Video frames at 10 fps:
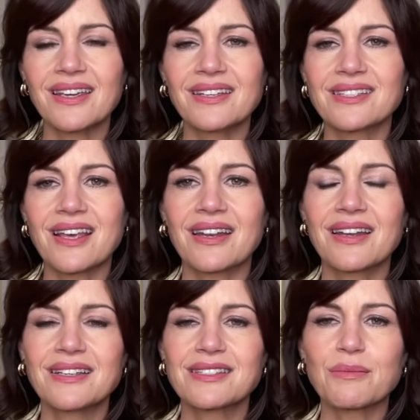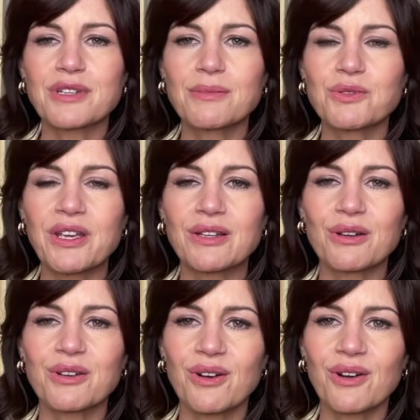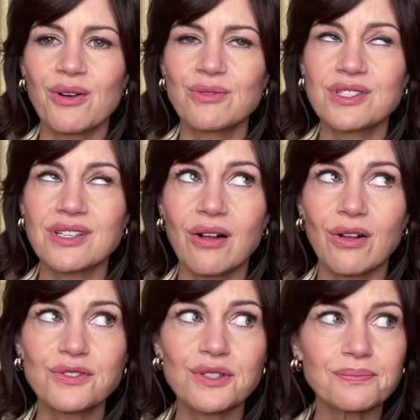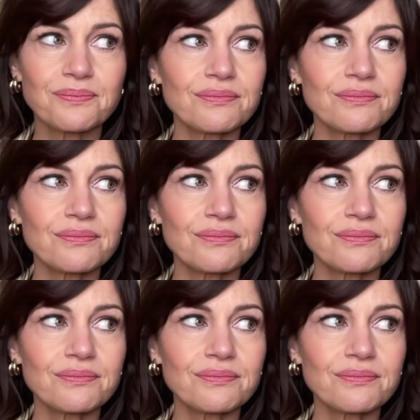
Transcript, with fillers: is that sometimes we can look at our own selves